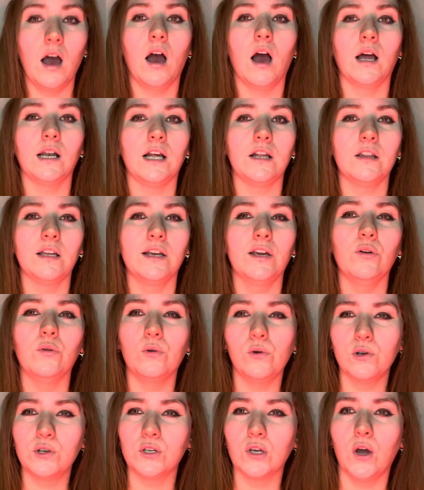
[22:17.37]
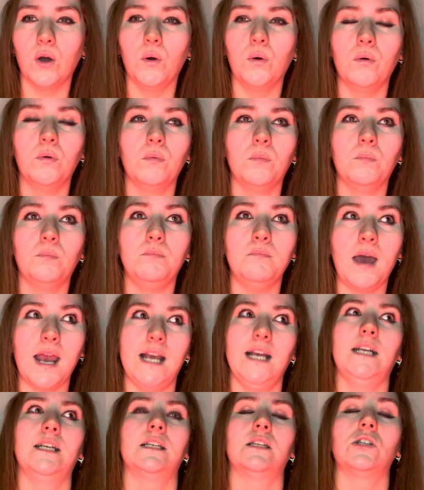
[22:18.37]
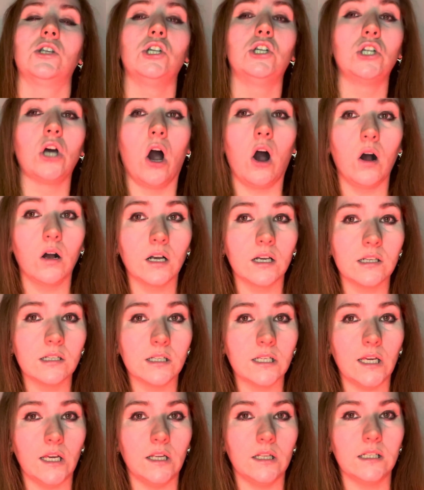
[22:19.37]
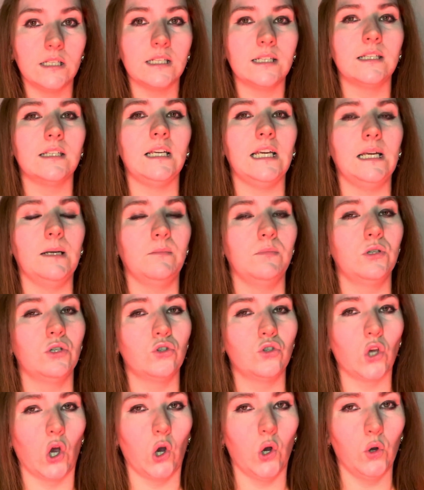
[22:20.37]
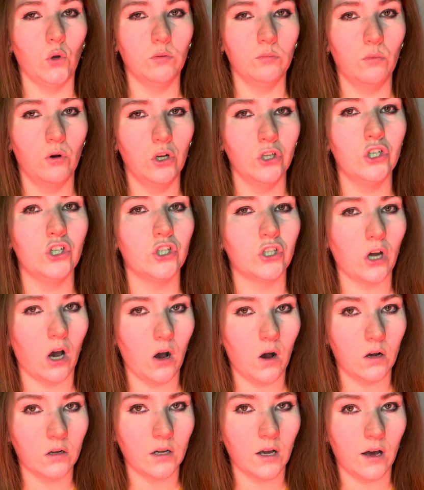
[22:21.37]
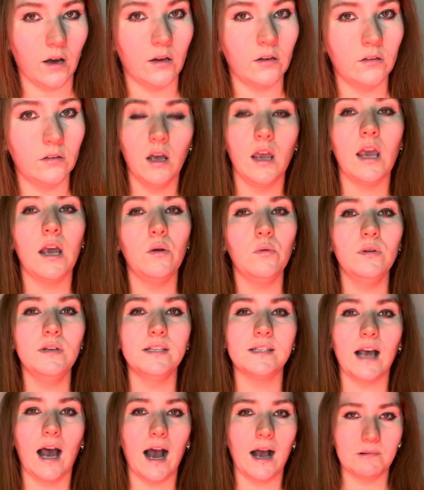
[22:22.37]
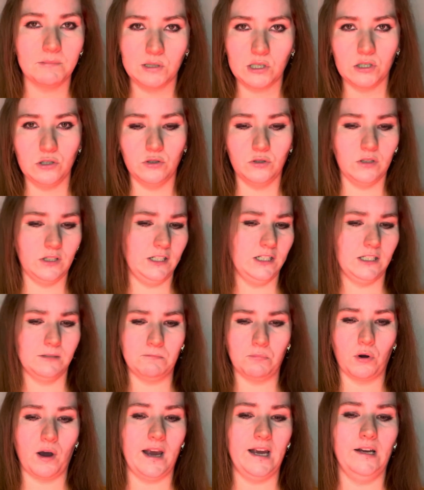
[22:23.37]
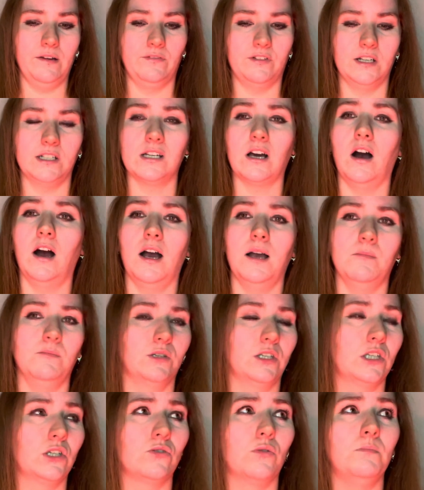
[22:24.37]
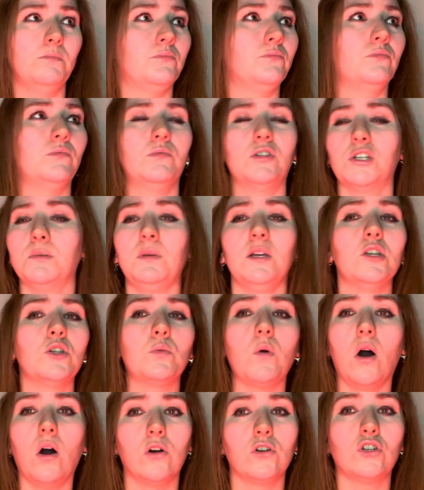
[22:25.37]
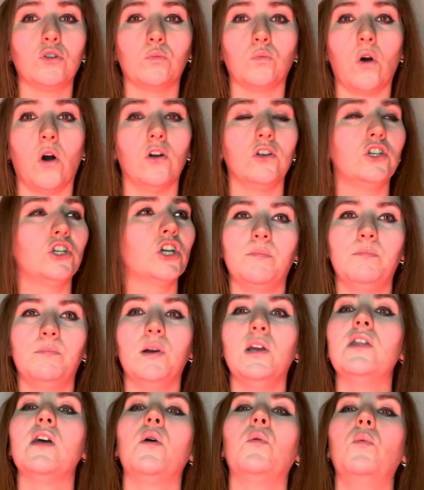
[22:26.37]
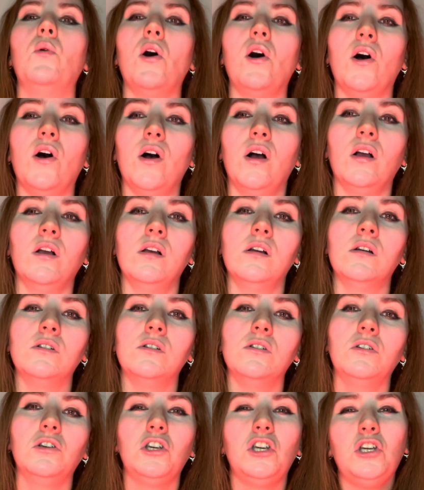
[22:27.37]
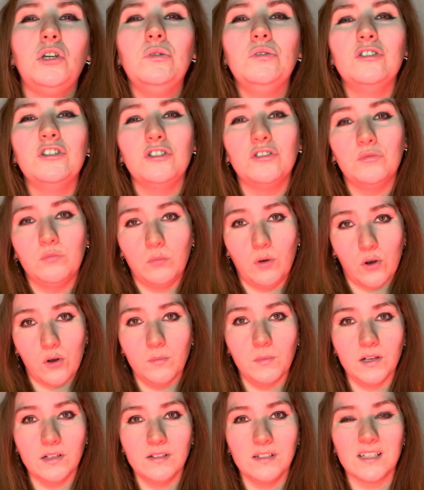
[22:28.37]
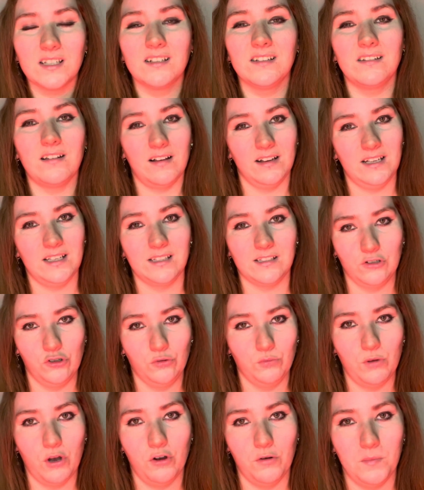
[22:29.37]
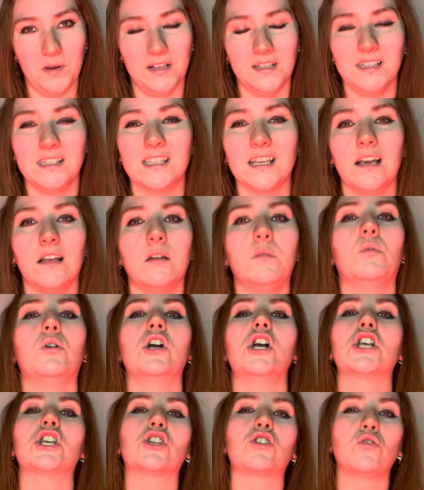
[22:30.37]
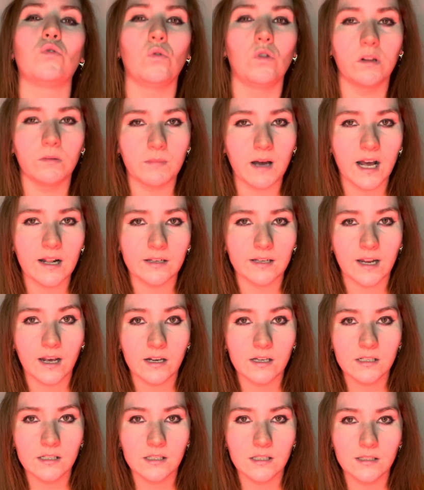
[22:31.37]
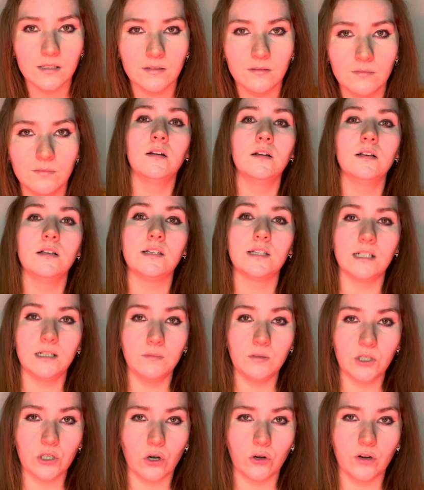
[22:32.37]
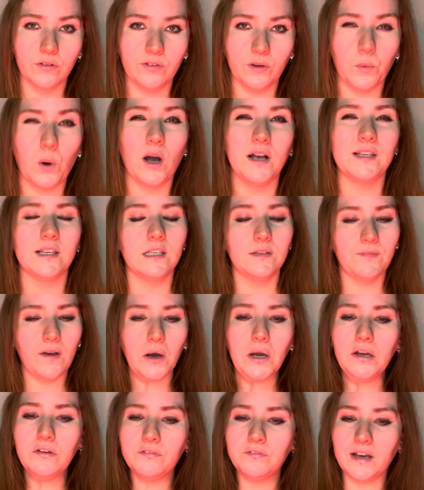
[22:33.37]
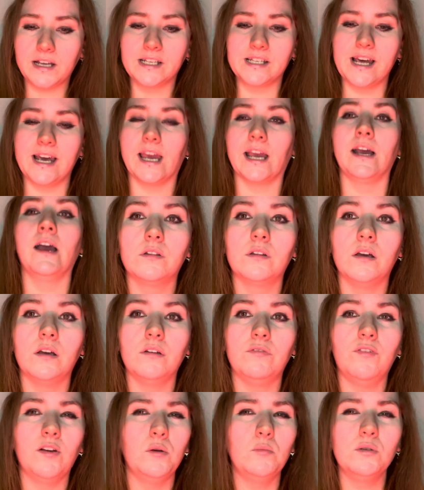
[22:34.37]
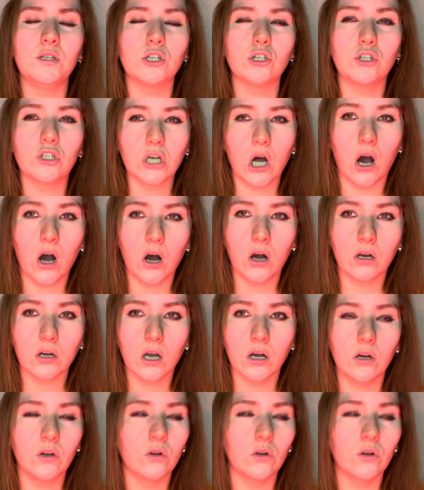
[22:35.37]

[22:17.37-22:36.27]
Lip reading: And I think it also makes the darker scenes seem so much darker. It was absolutely depraved at times. Some bits were hard to watch, but there were cute little moments and nice little moments in amongst all the madness. Cinematography wise, it's very fitting. The film's as dark